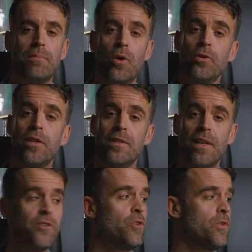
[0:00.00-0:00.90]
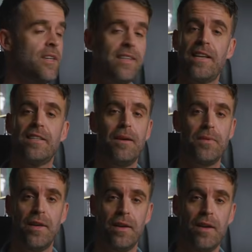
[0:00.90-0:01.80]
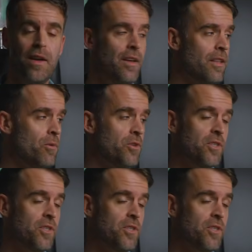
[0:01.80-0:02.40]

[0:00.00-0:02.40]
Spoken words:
both these lights do the exact same thing. They're both